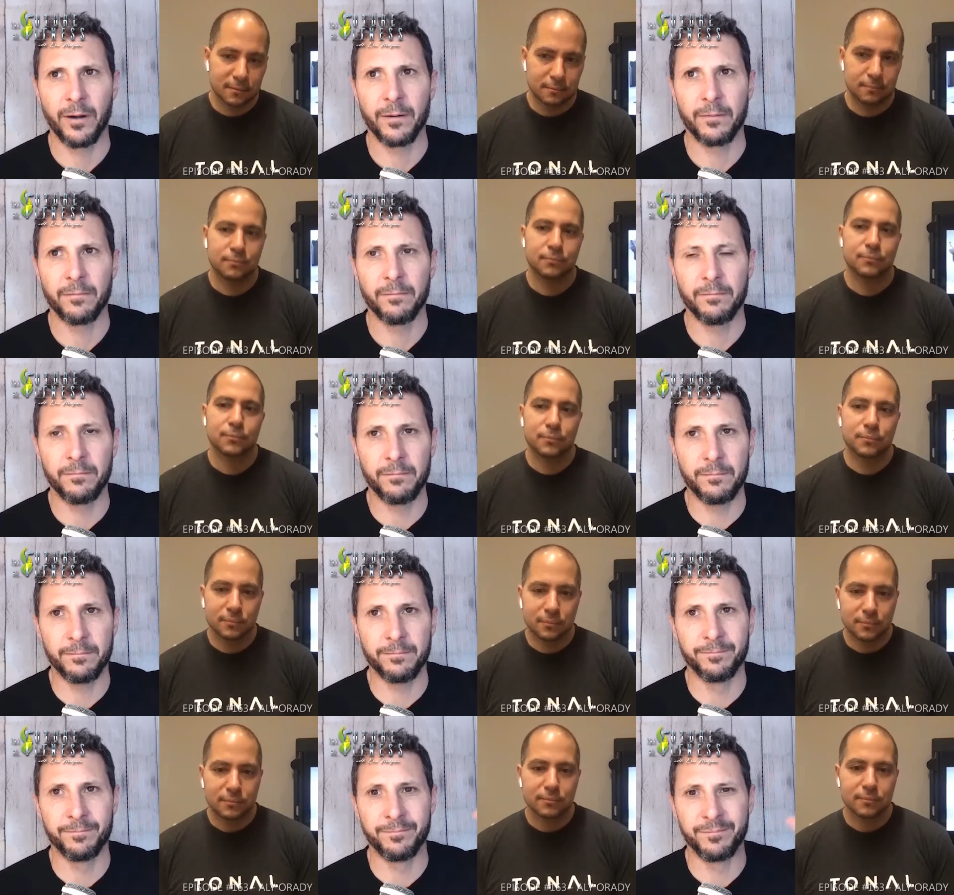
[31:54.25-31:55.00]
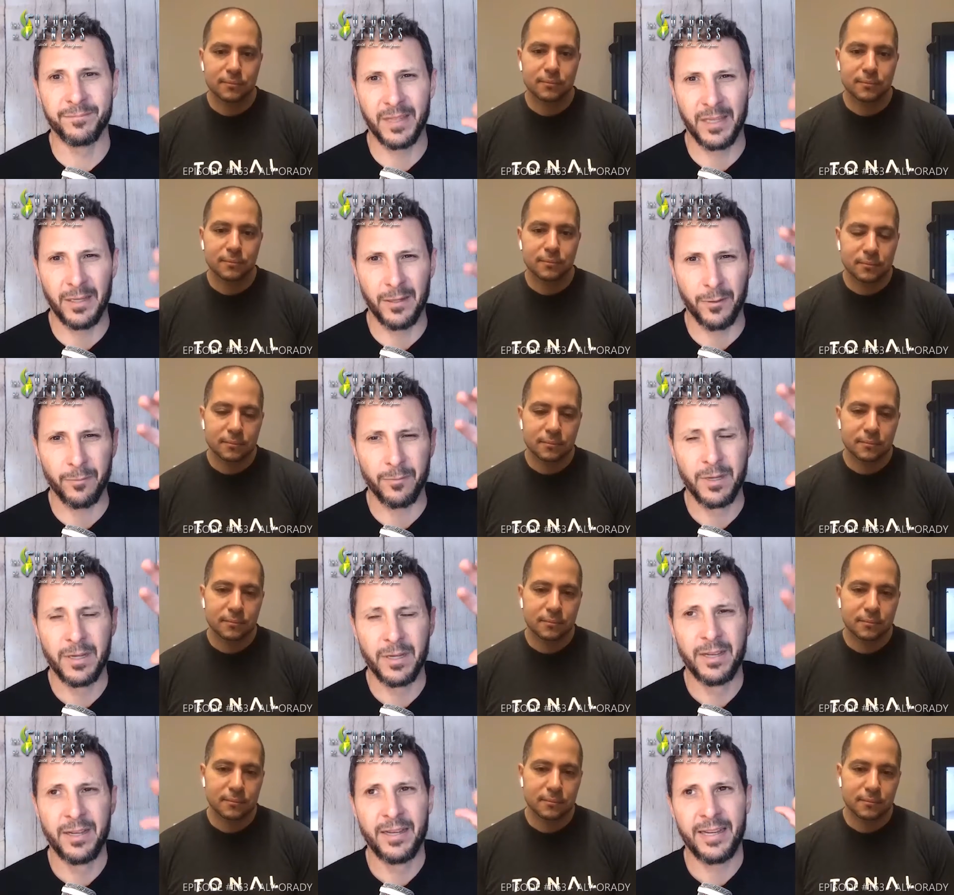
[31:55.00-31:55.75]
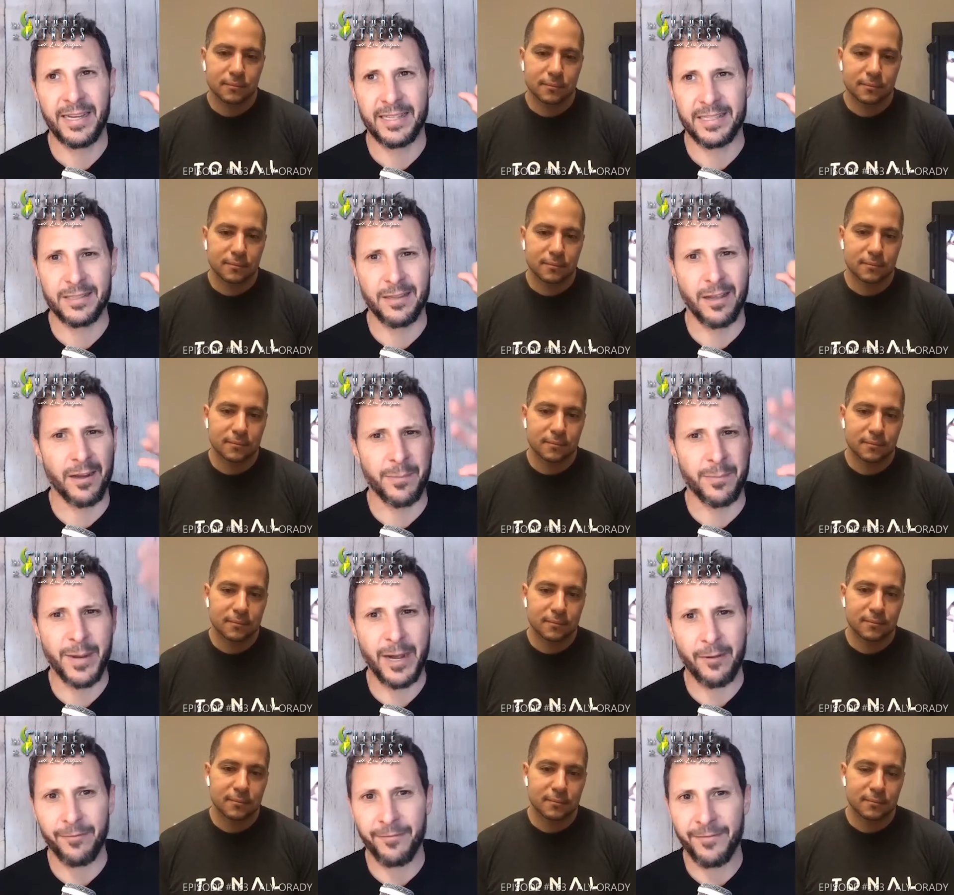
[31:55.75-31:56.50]
Speaker 1: Where, you know,
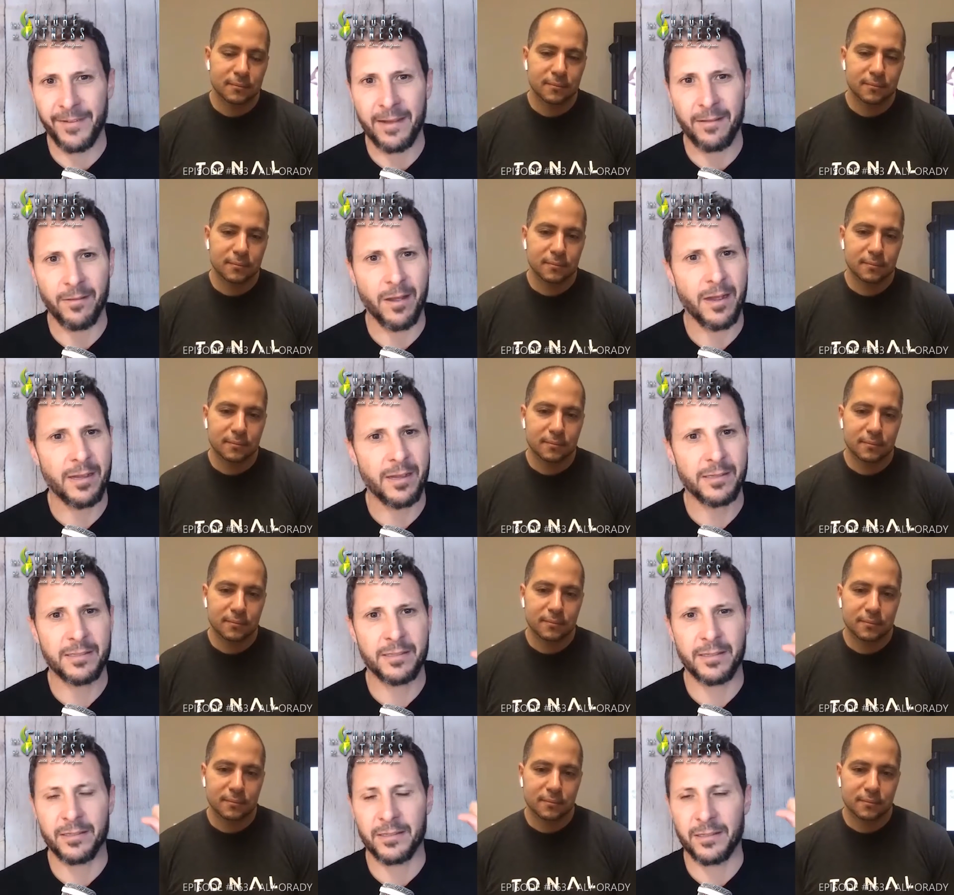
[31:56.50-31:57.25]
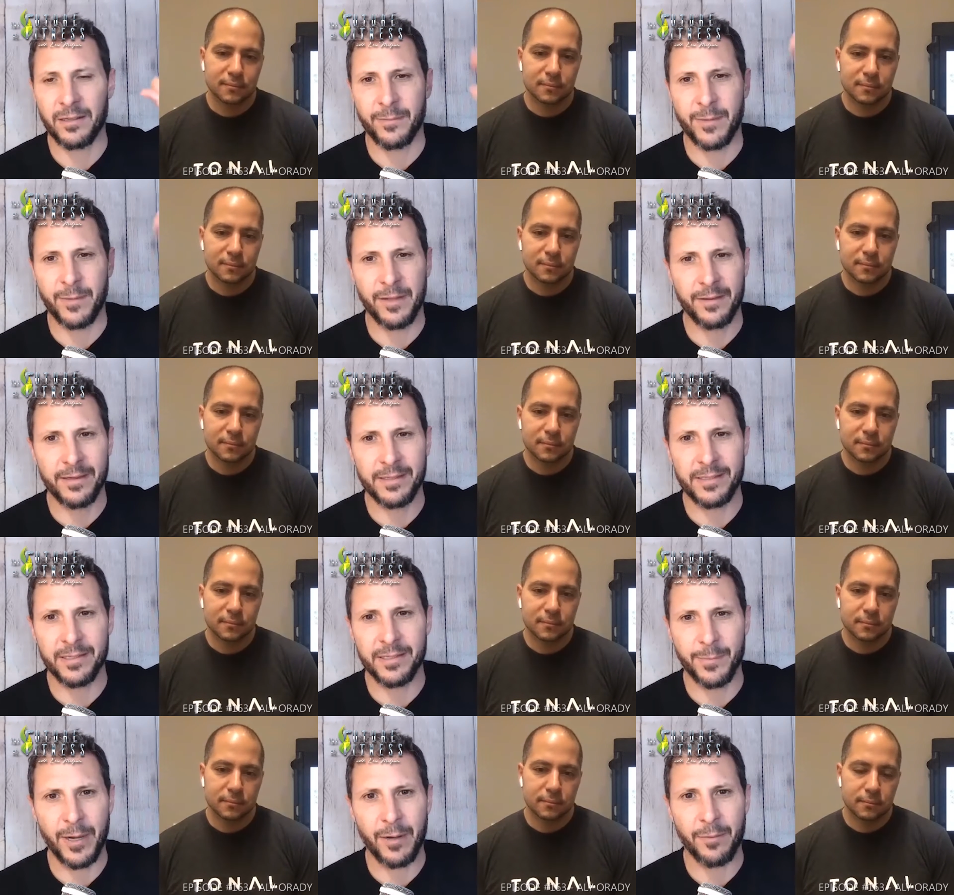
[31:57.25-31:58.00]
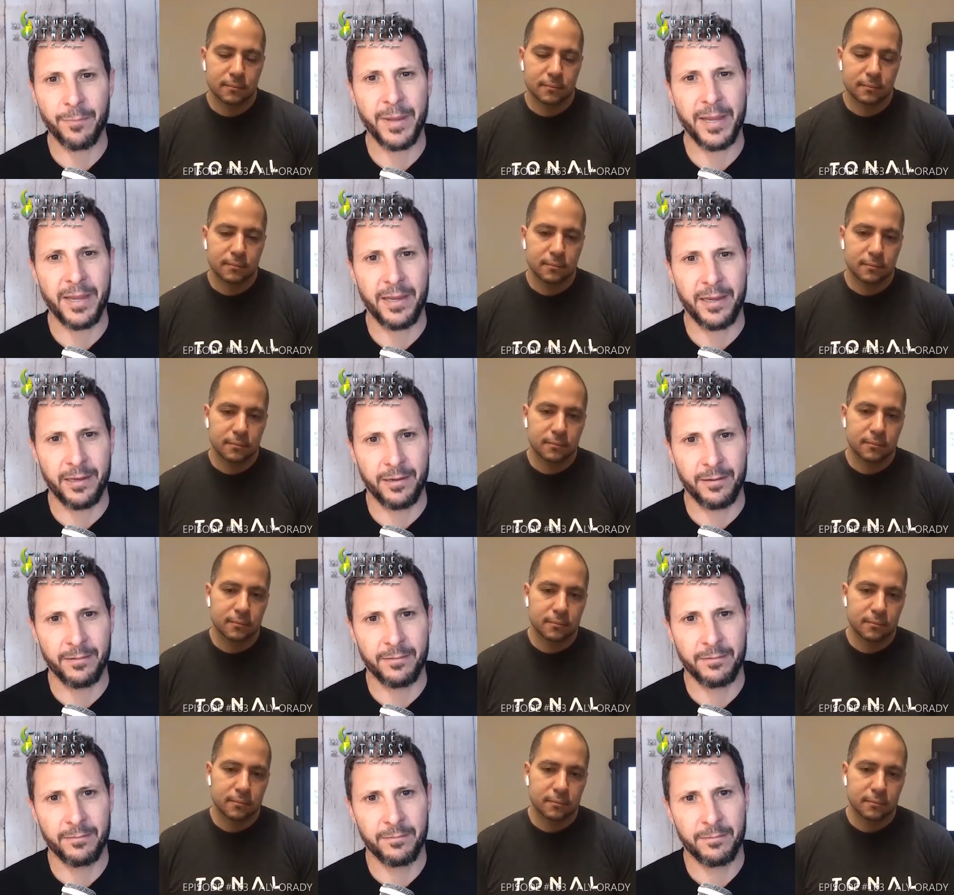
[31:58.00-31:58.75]
it's not about fat loss. It's not about this. It's about
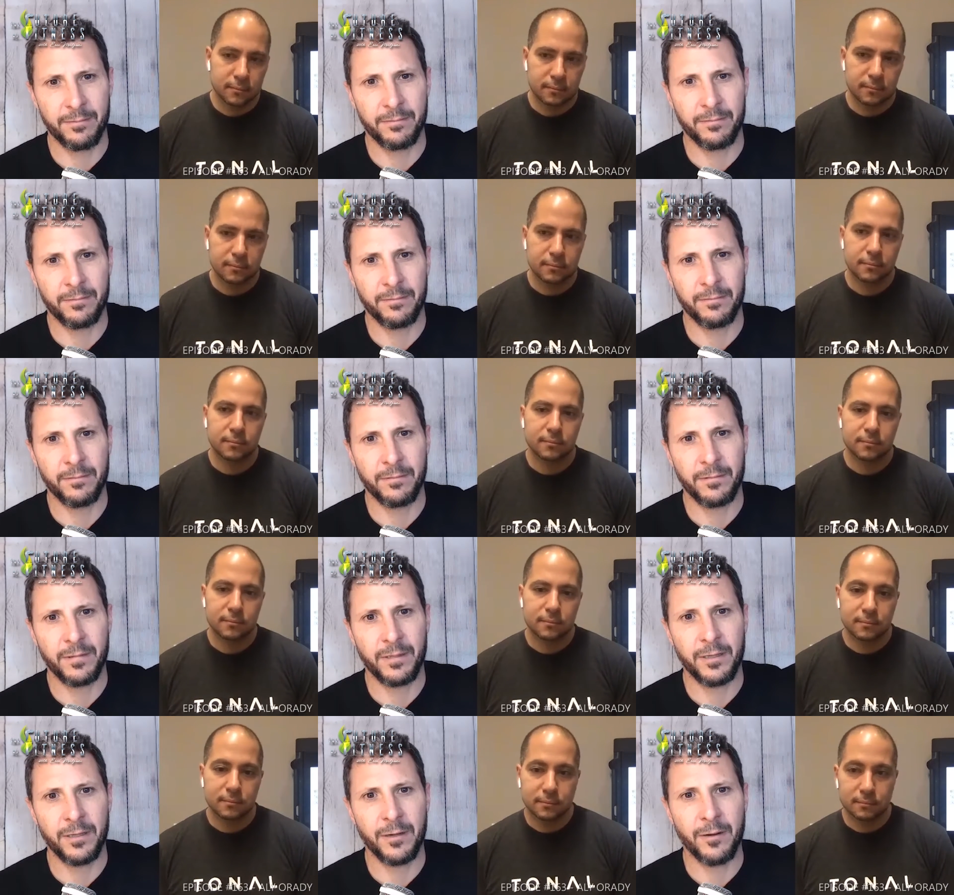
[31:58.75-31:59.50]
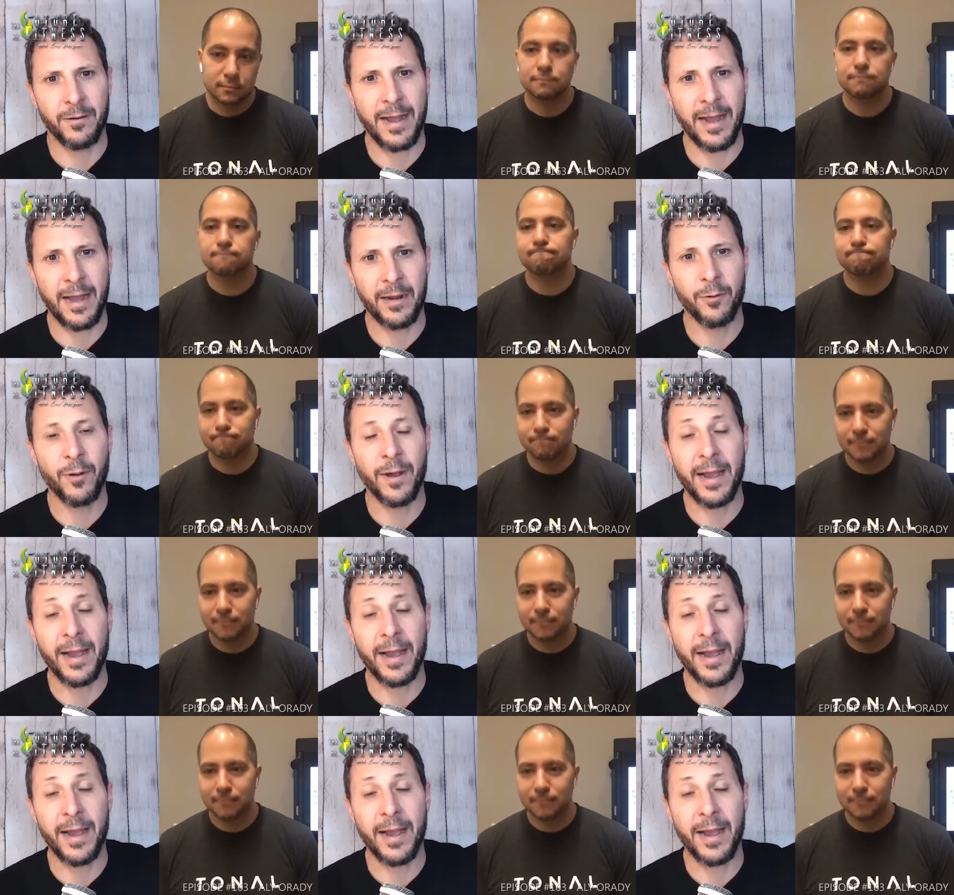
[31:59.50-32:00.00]
pain. You mm-hmm.